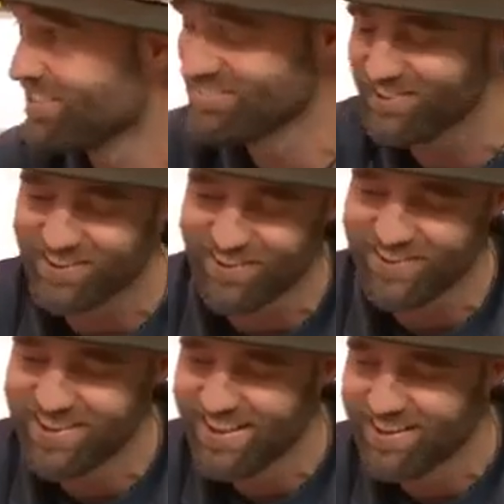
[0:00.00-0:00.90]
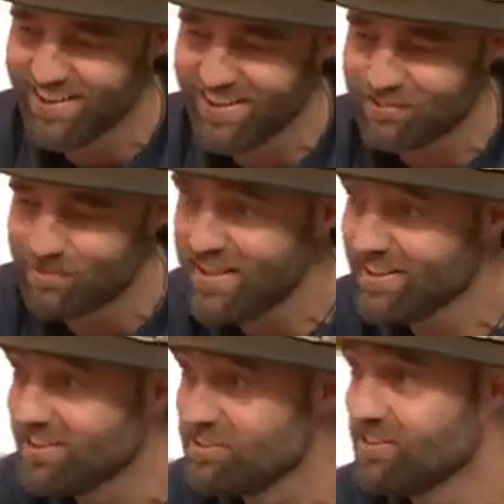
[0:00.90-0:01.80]
off. So the
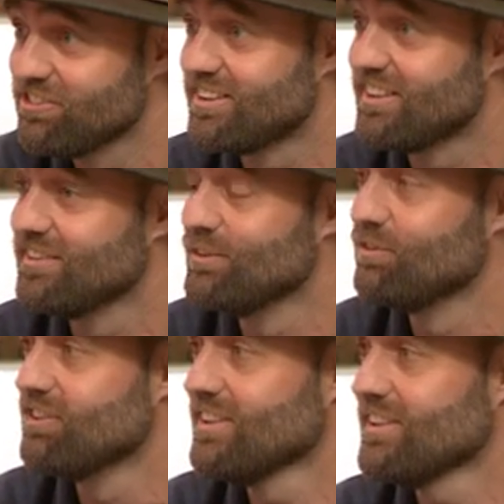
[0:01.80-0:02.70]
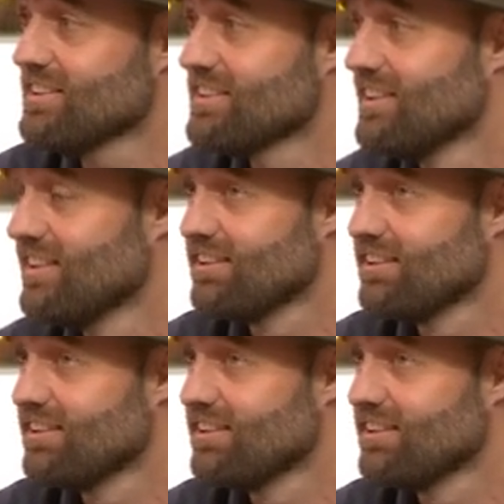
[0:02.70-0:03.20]
remaining countries are New Zealand,